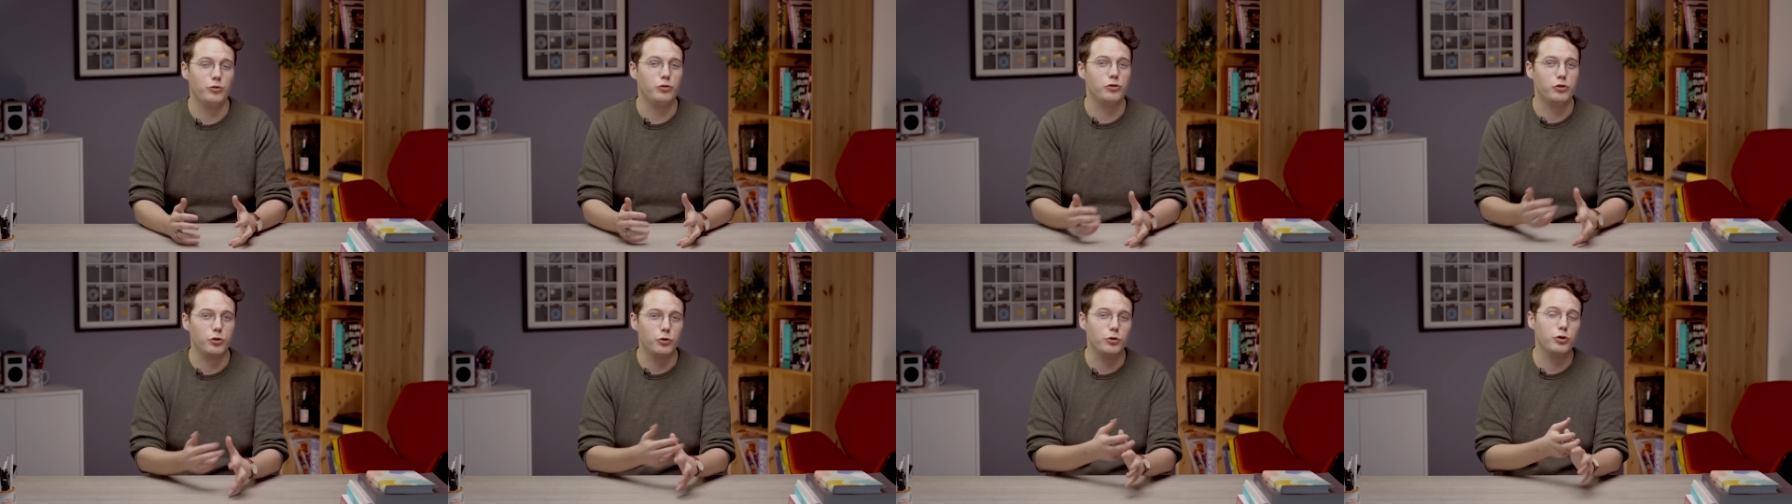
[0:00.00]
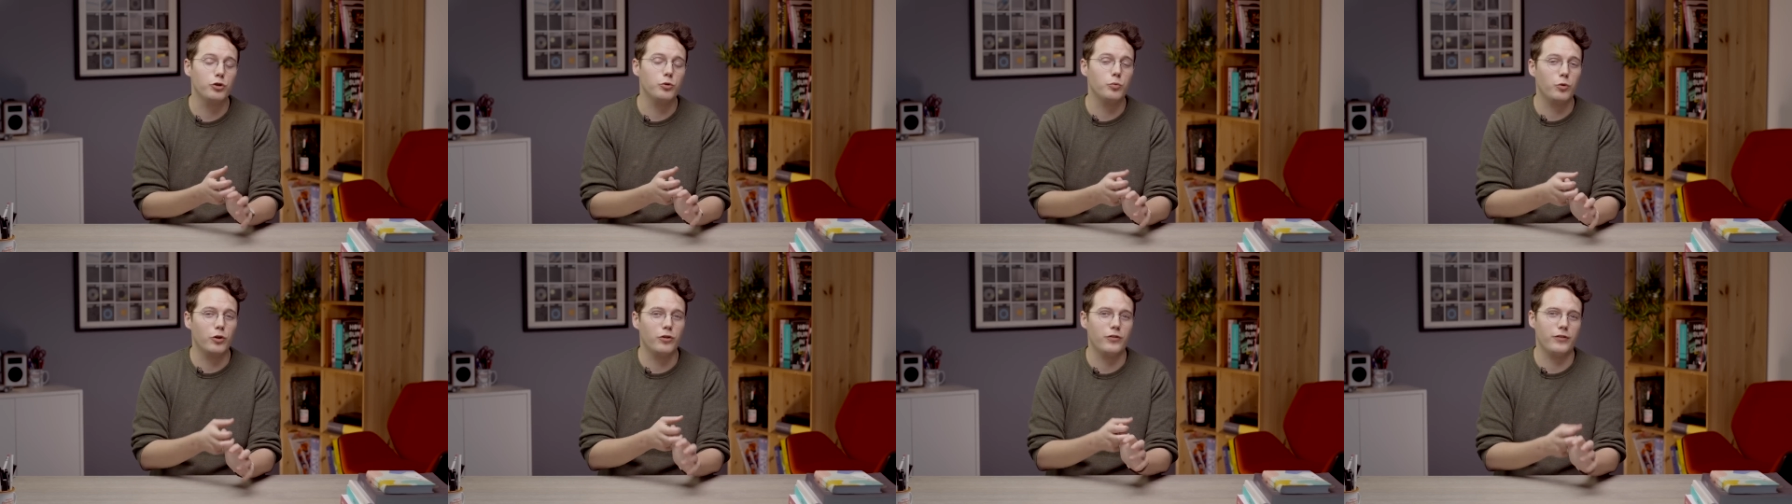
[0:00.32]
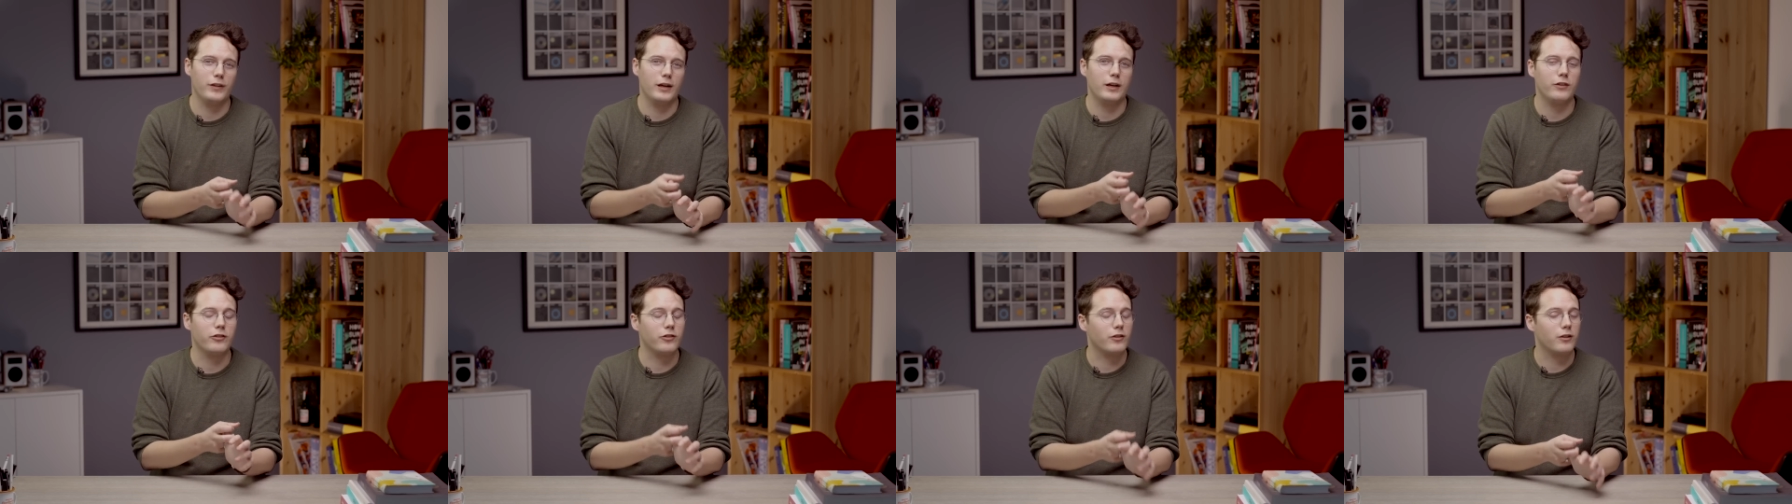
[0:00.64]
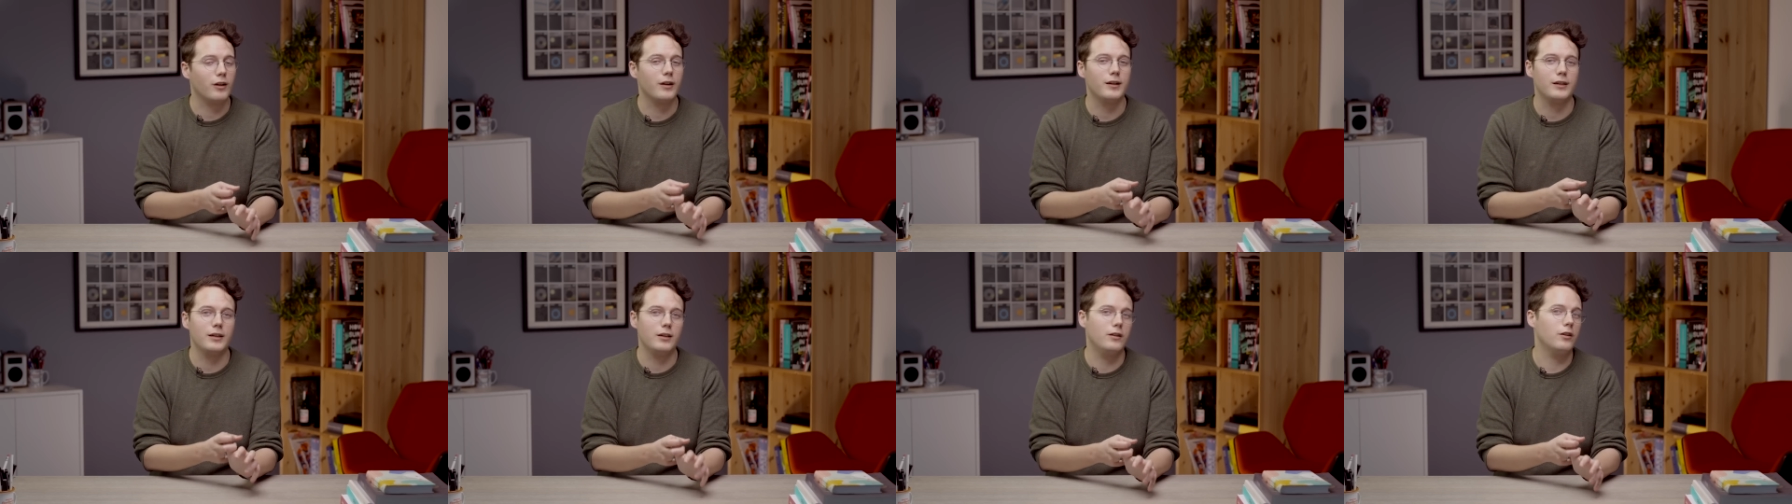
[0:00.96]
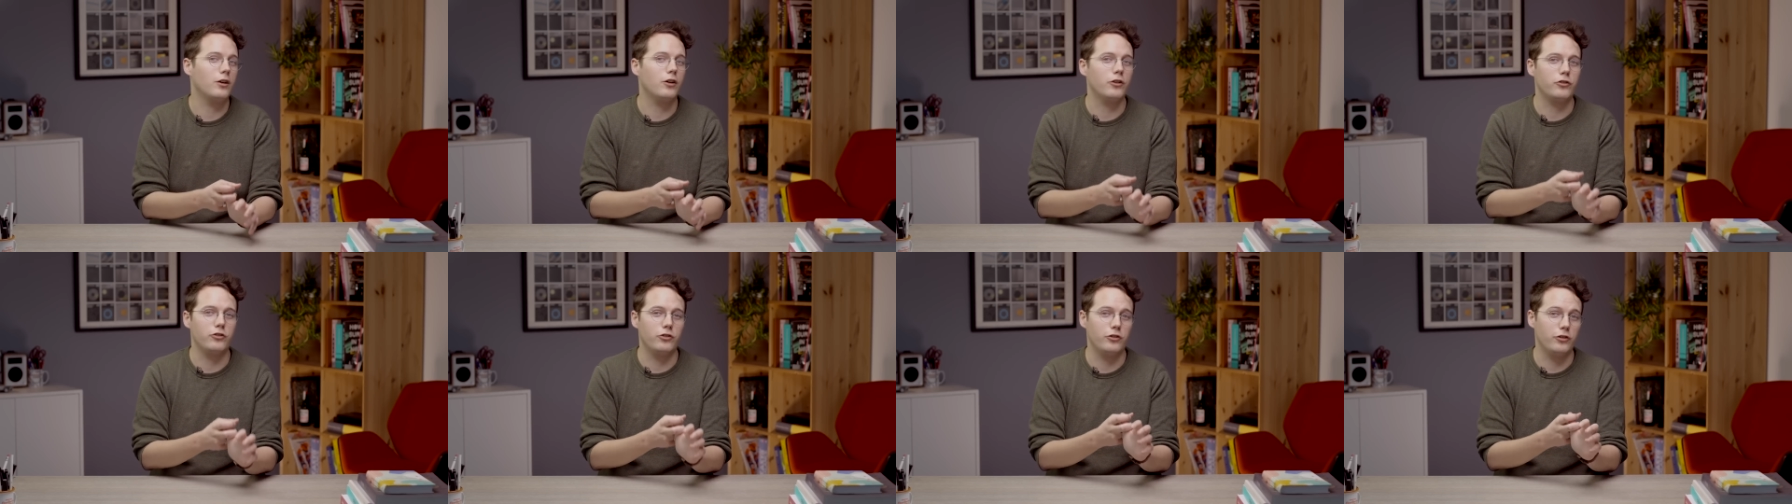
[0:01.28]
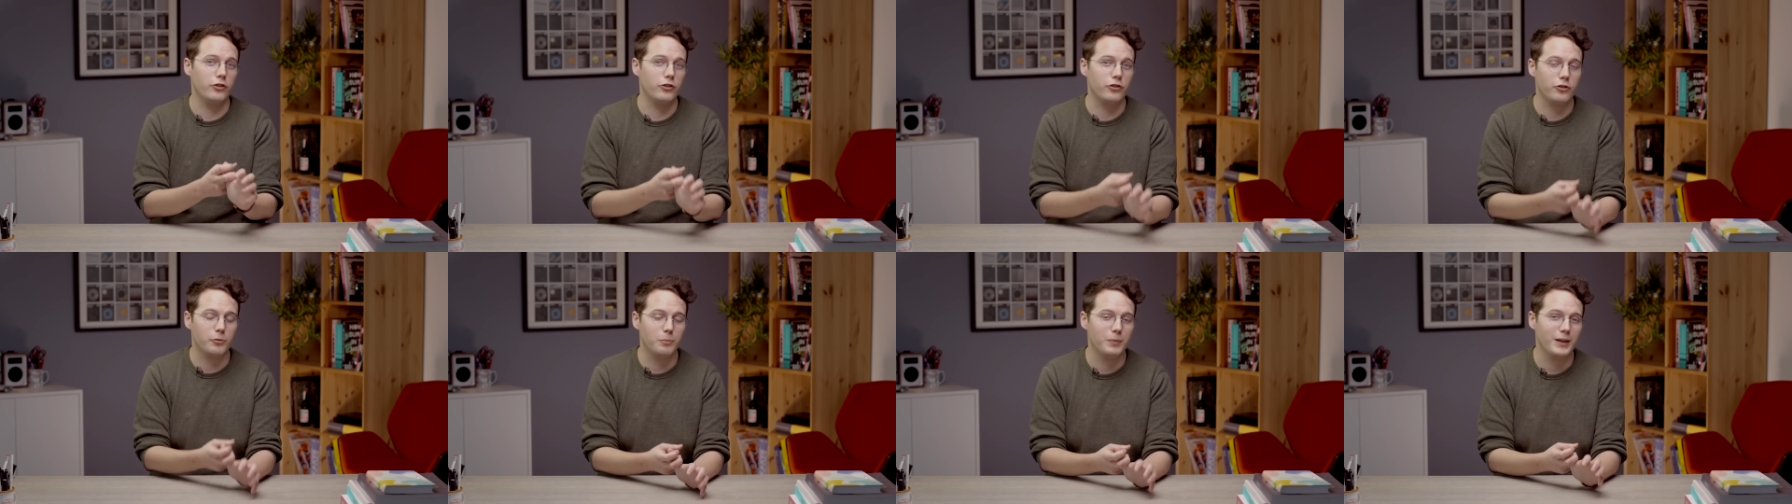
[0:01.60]
do you want that slightly larger
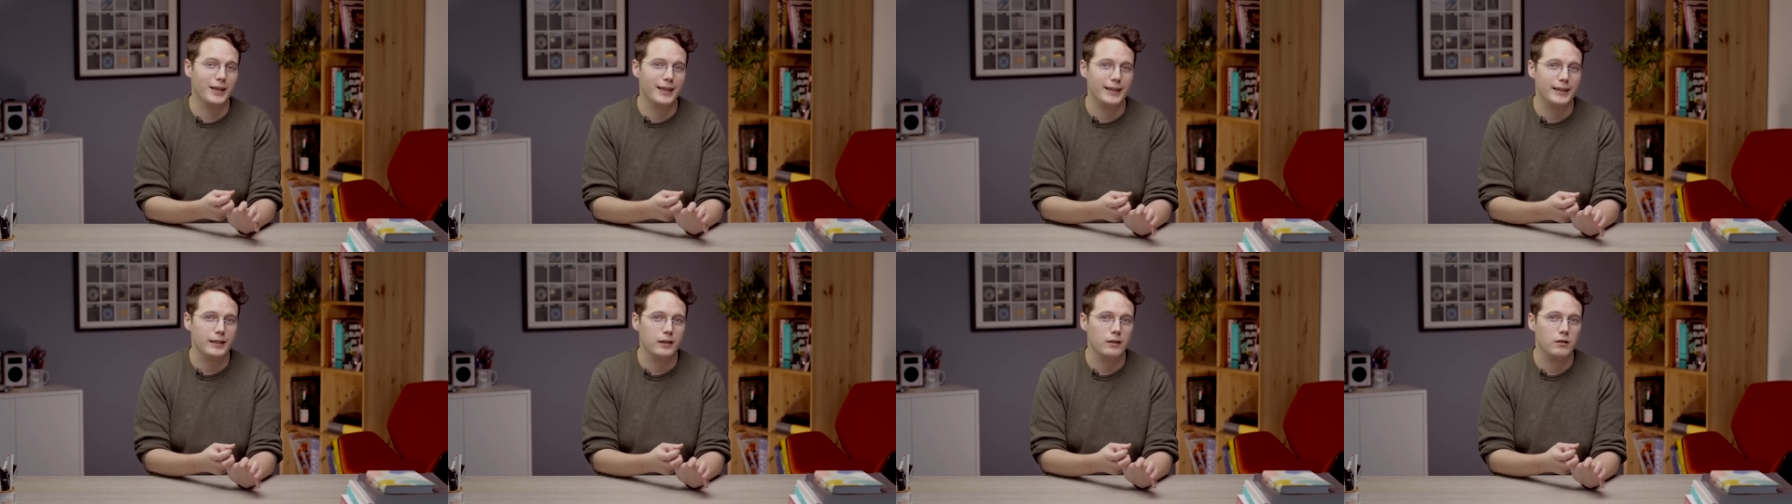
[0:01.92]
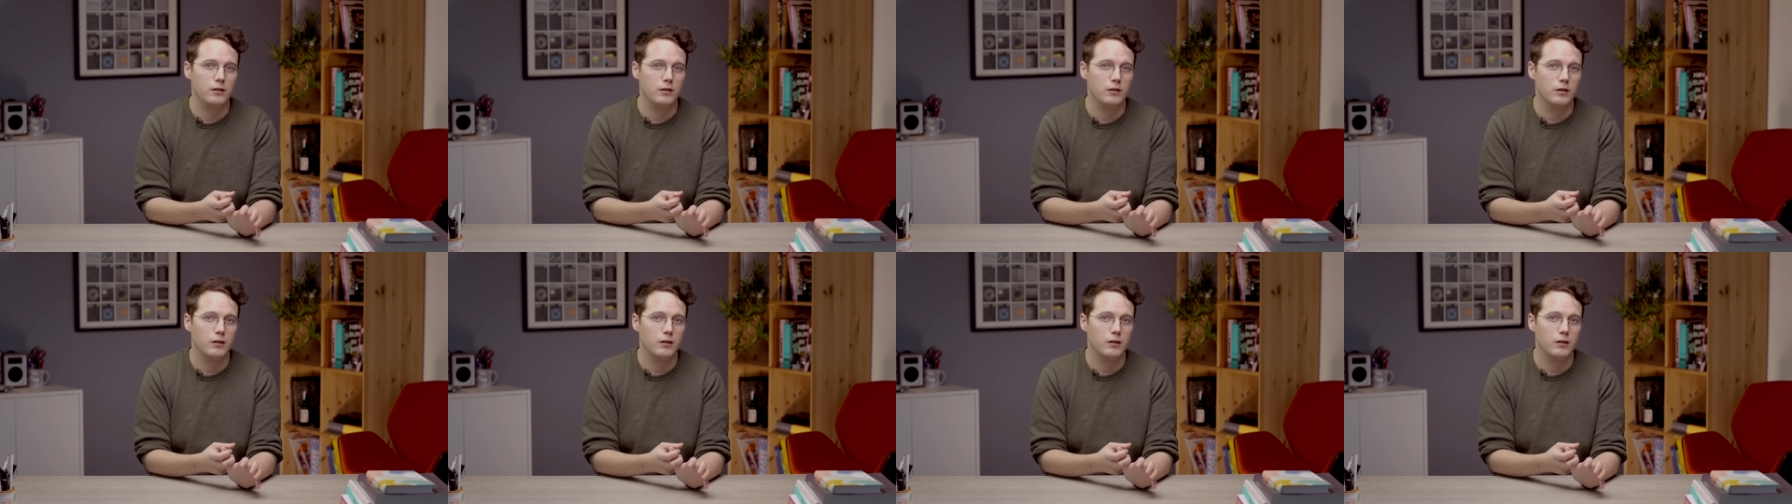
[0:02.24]
display?